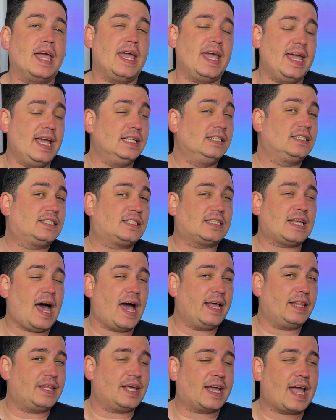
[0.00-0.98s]

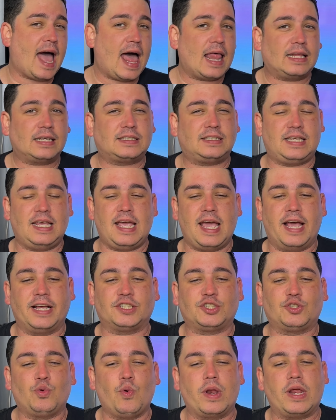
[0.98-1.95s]
Inside the Galaxy
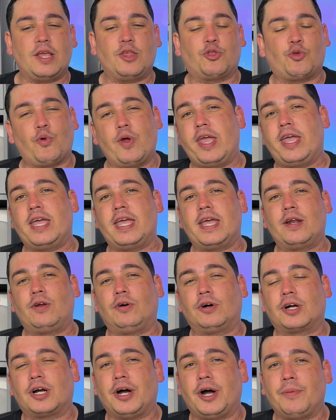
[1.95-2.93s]
S23,
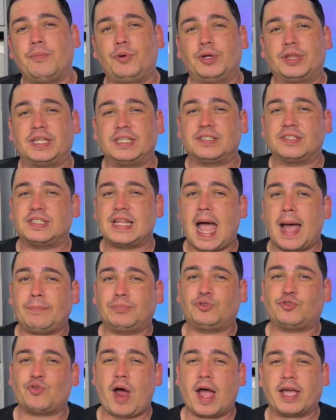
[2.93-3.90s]
it'll come with the
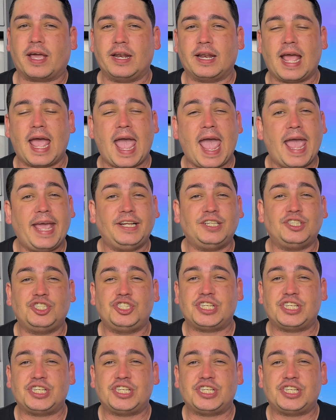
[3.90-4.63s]
Snapdragon 8